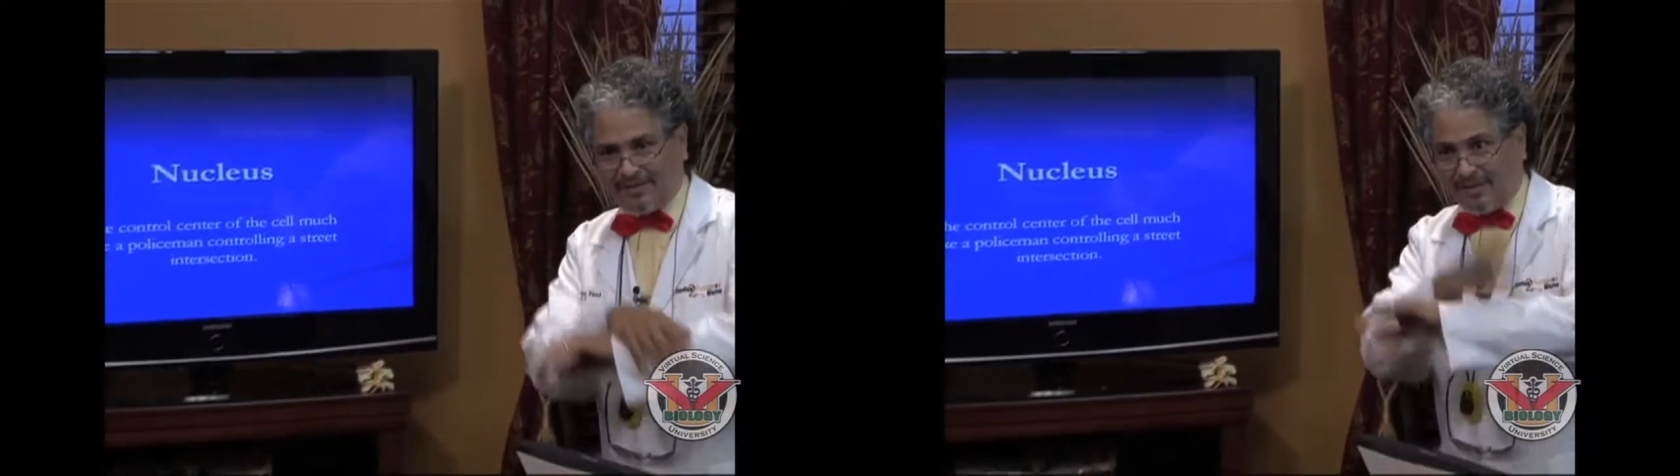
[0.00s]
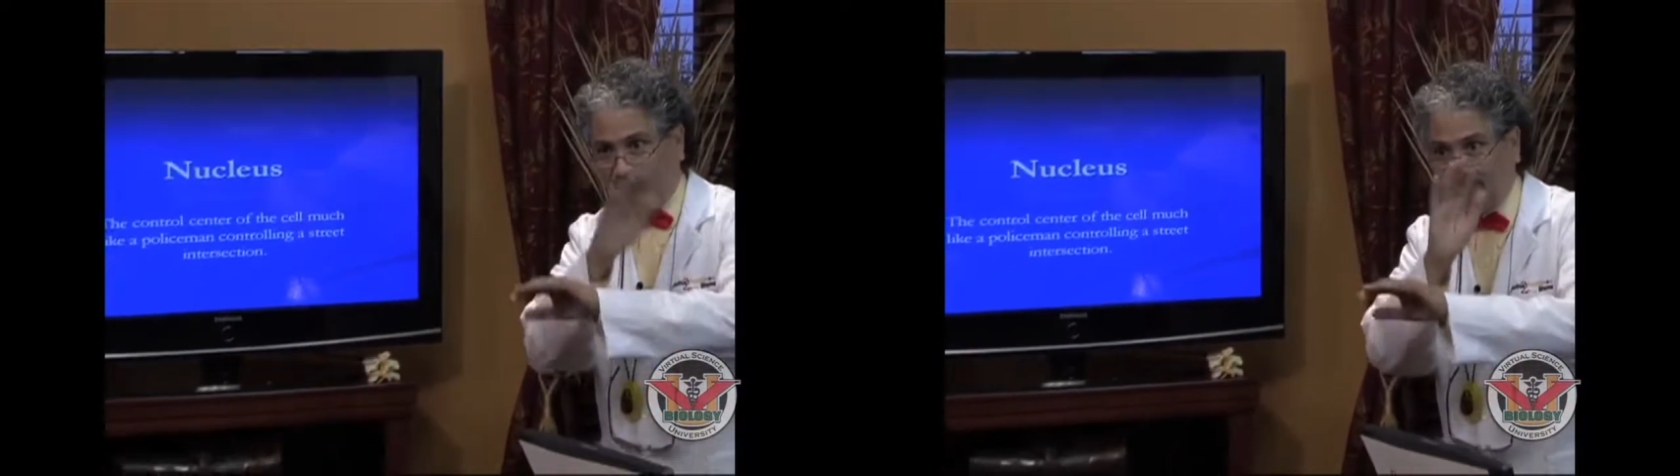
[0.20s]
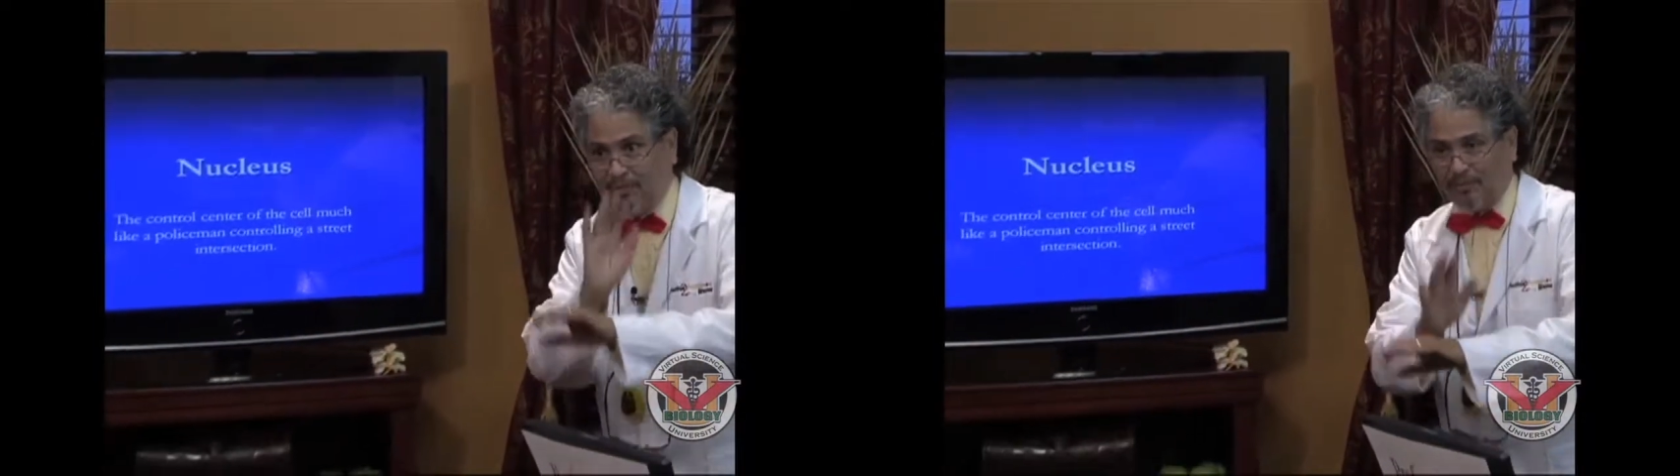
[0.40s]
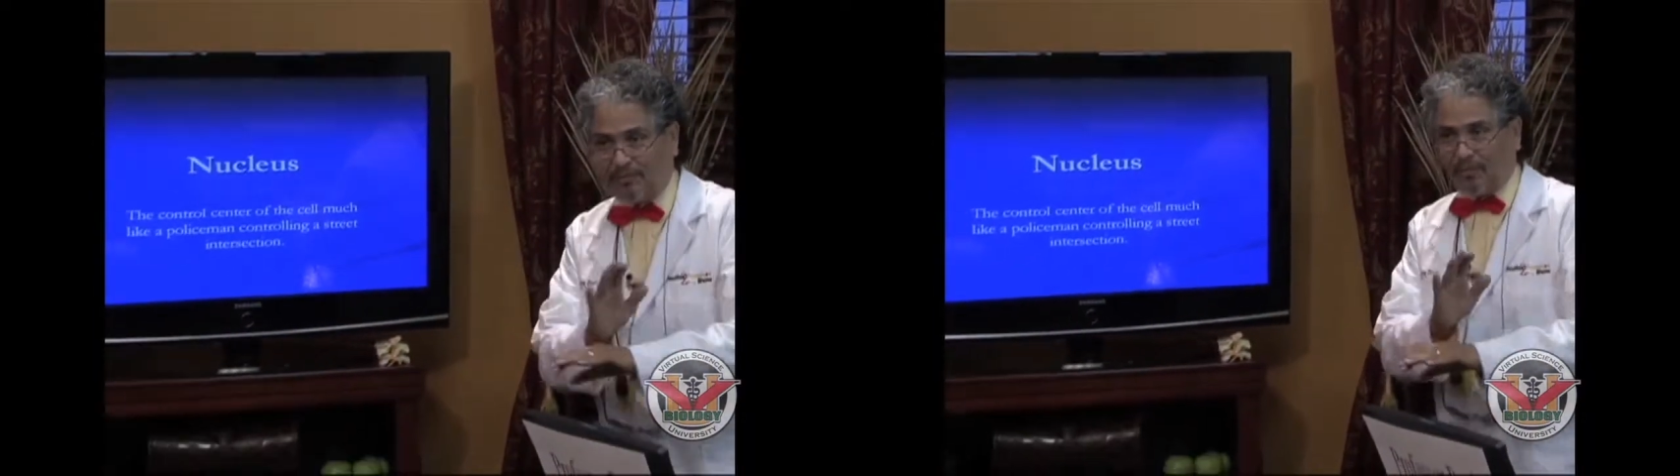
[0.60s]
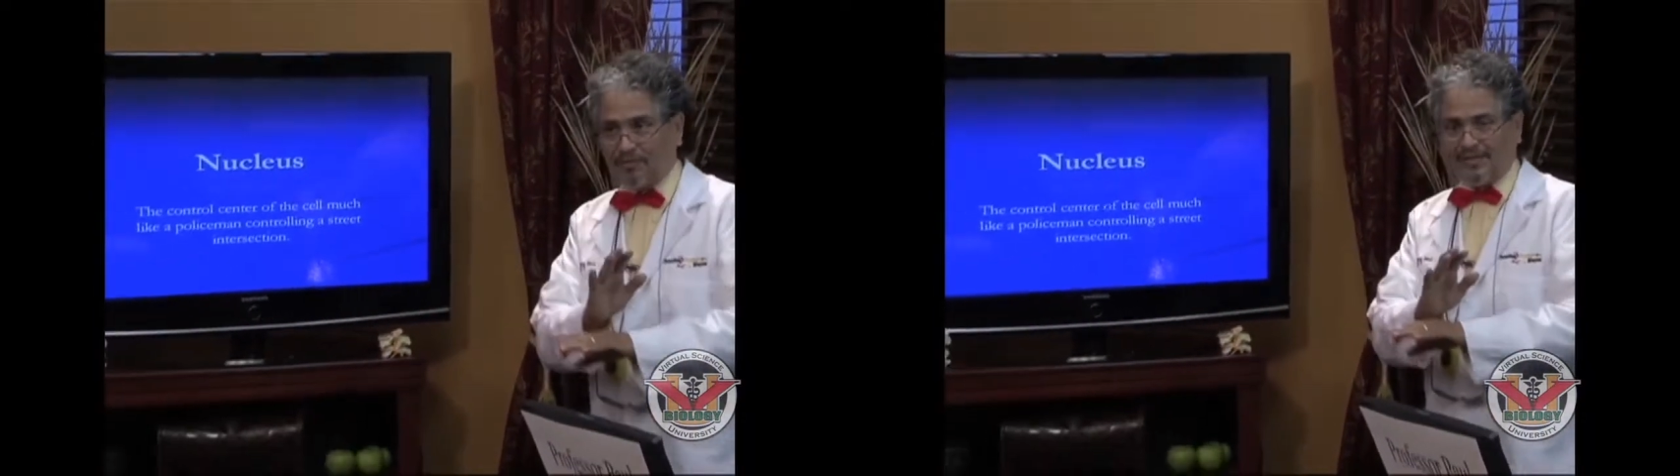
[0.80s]
stop doing
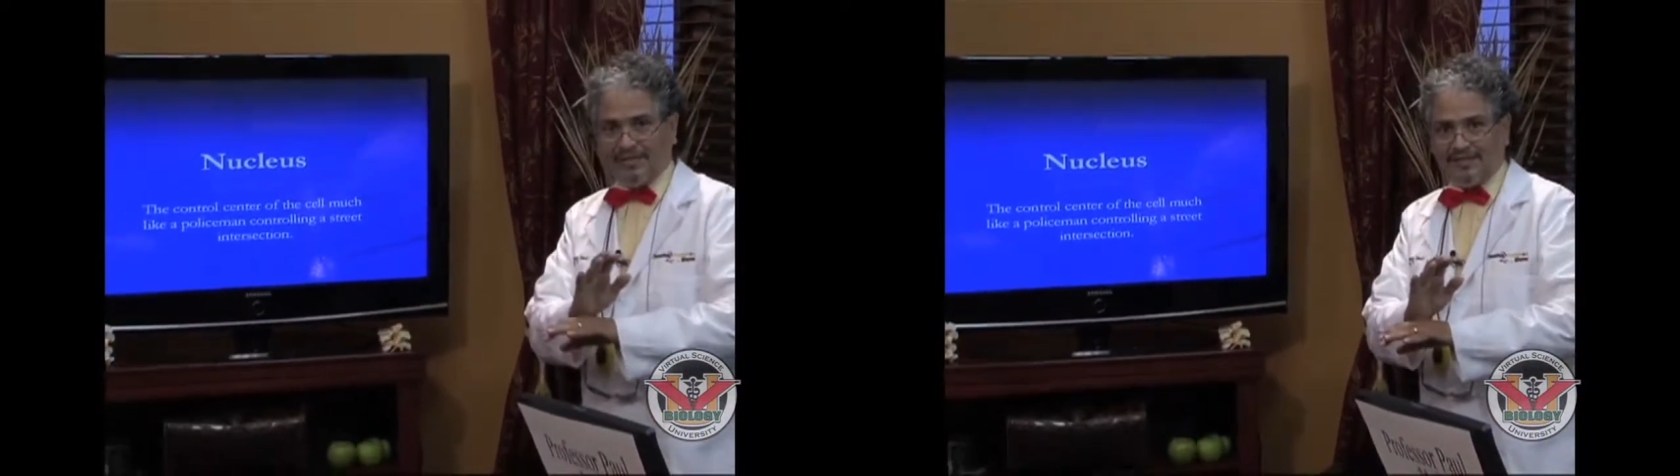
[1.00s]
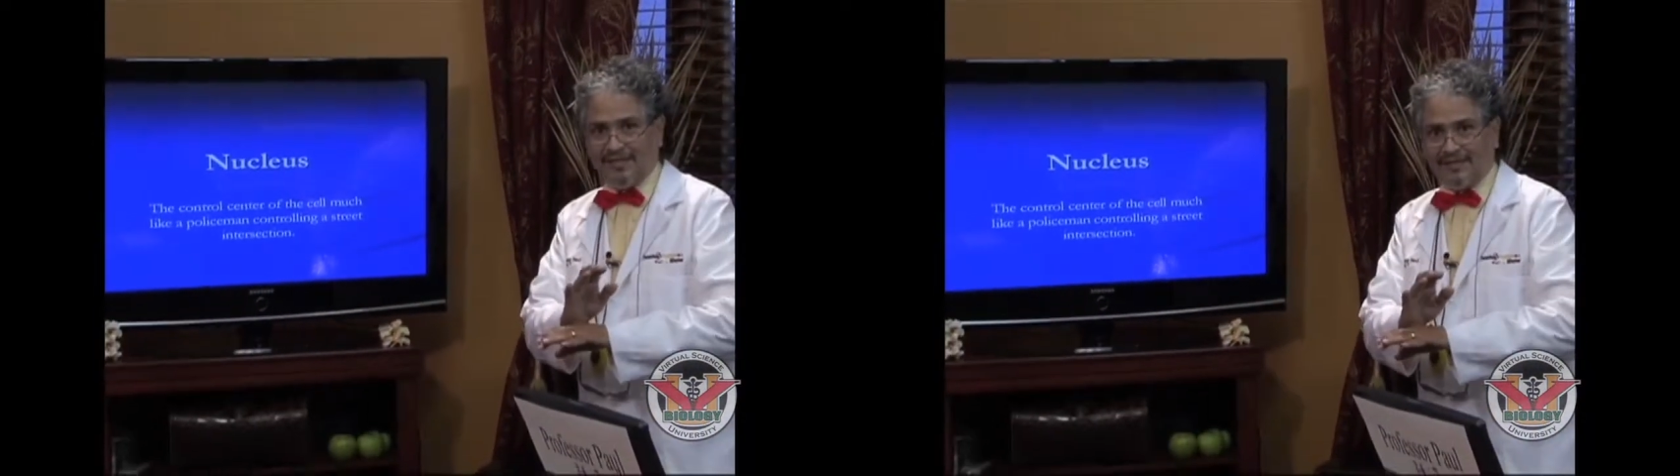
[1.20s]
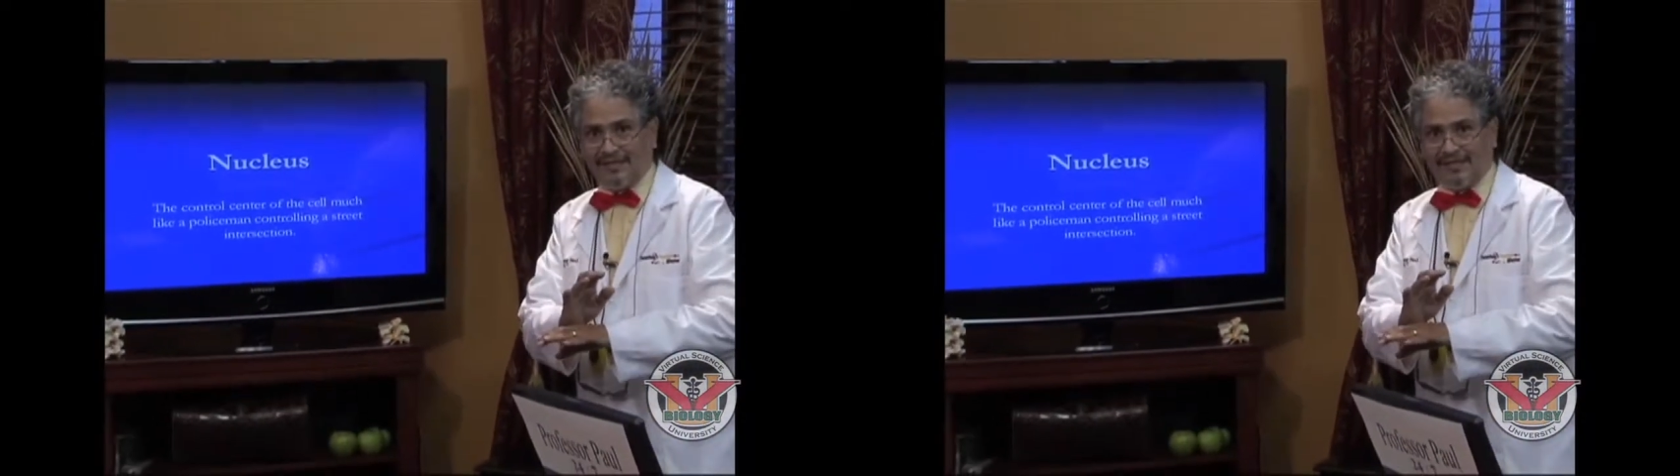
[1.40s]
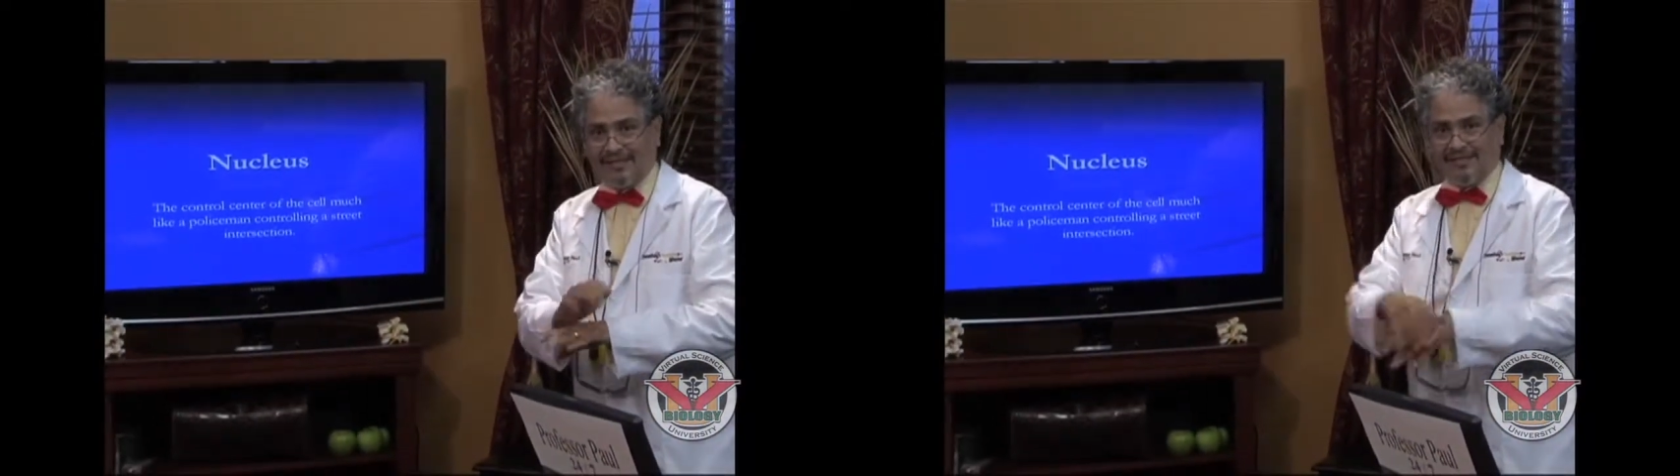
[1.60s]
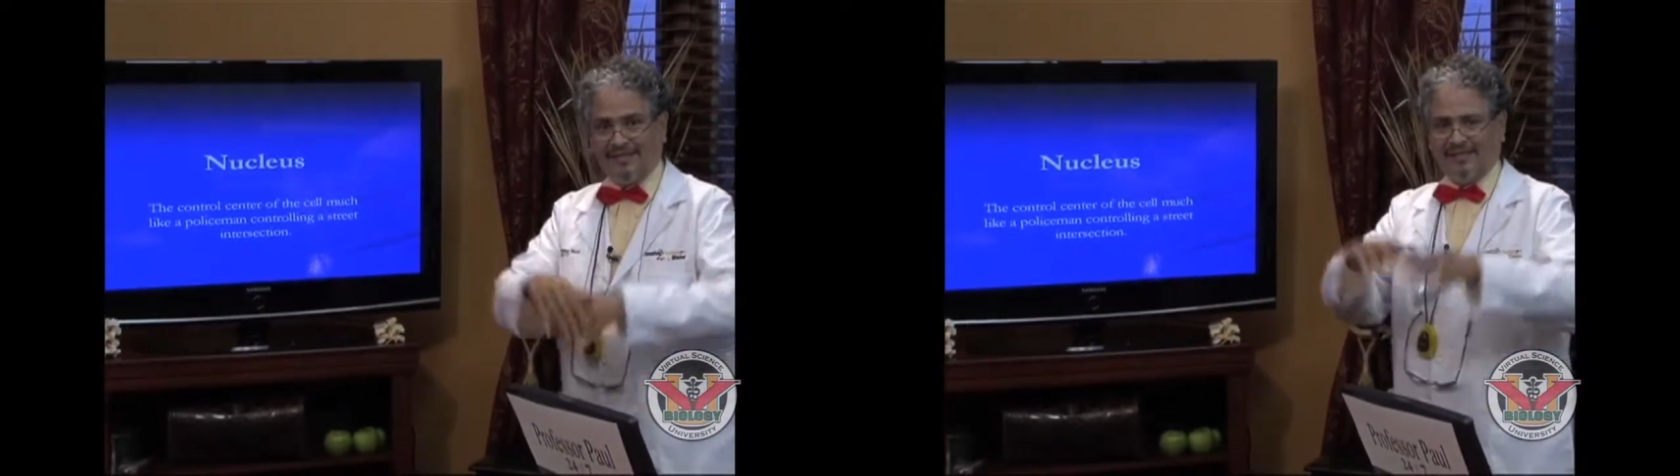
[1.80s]
protein
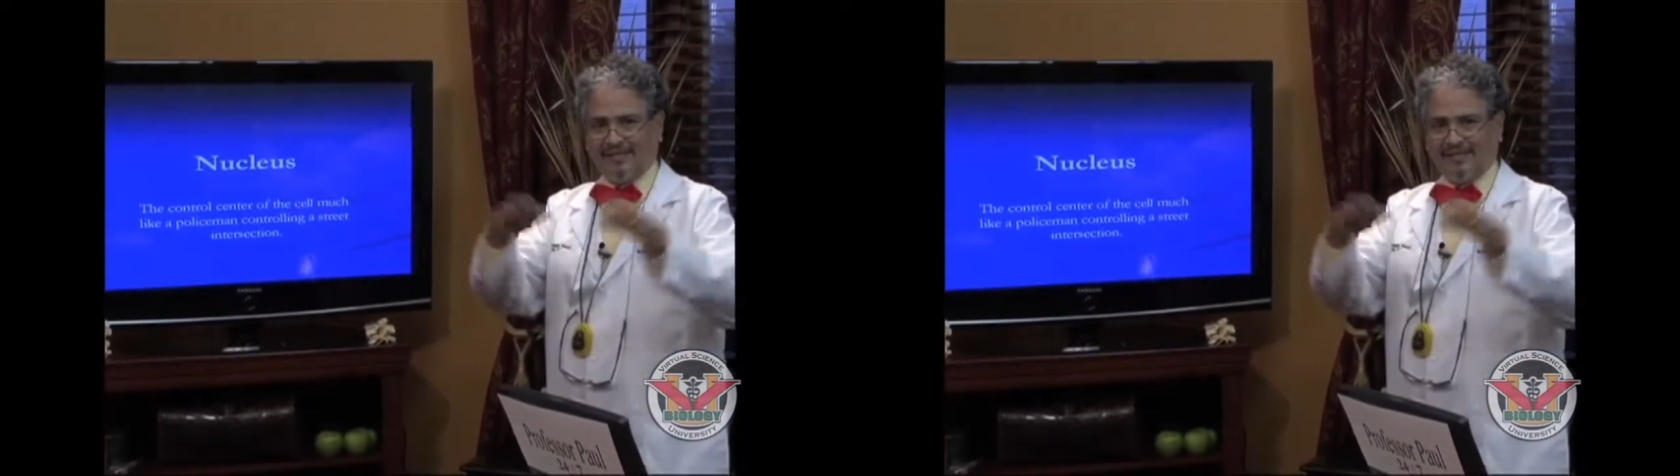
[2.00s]
synthesis,